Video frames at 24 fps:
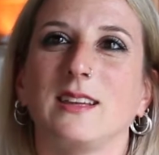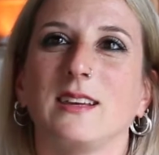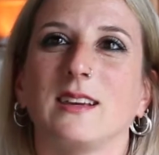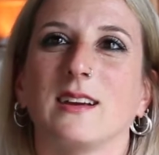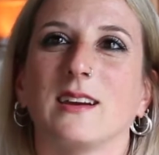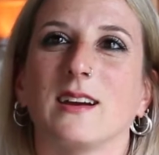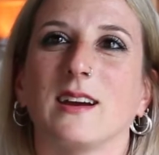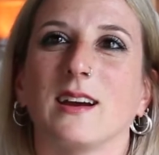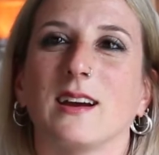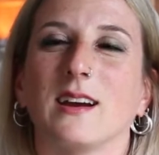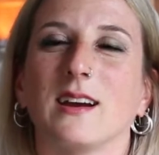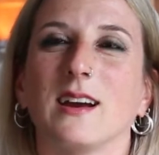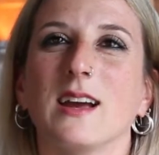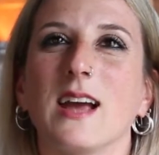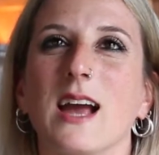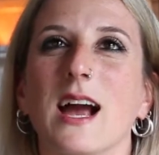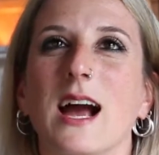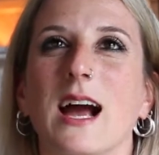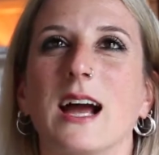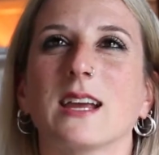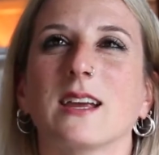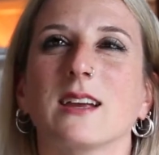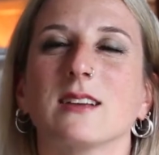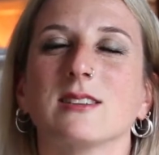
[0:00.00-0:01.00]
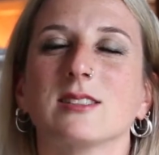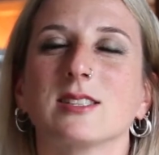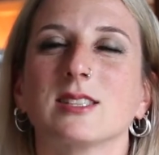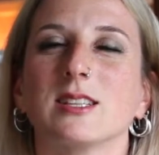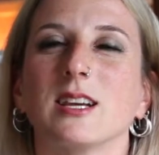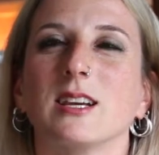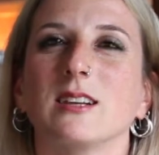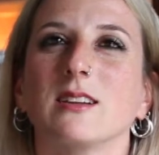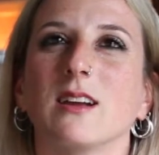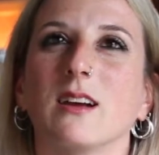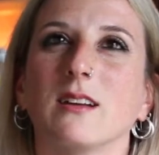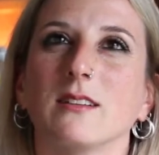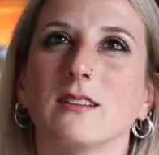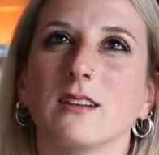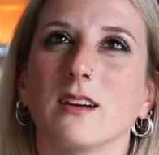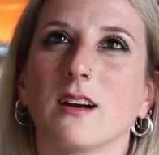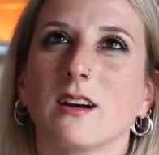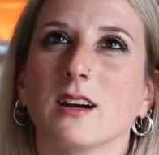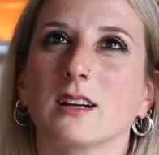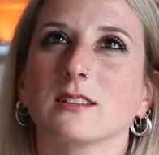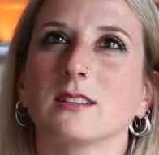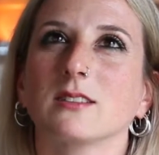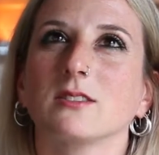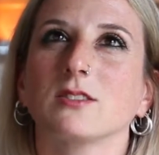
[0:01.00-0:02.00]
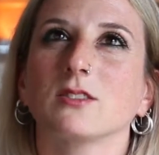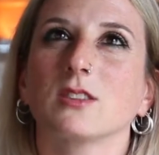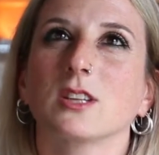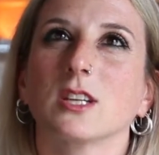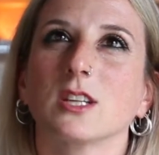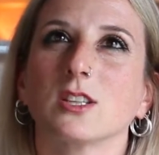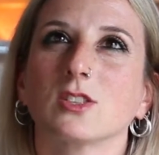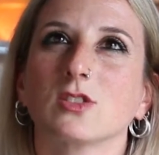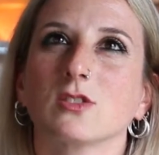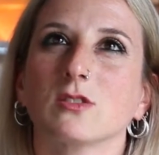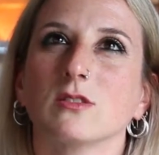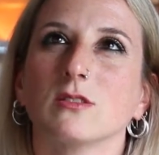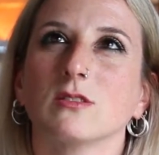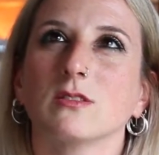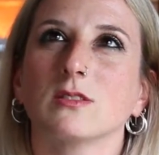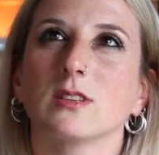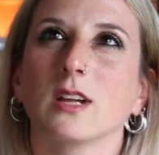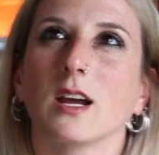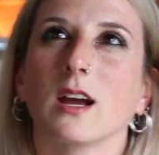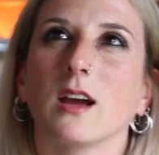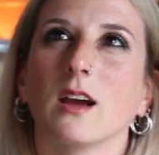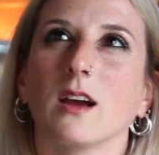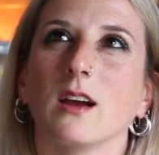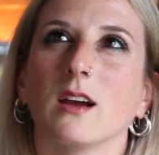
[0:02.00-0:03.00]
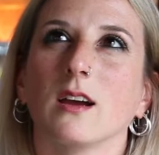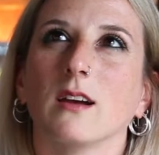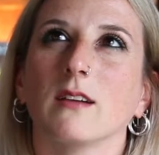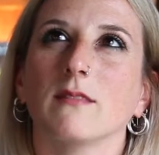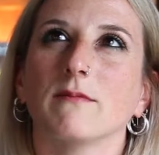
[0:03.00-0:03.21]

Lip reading: Yeah, I can say that the art education that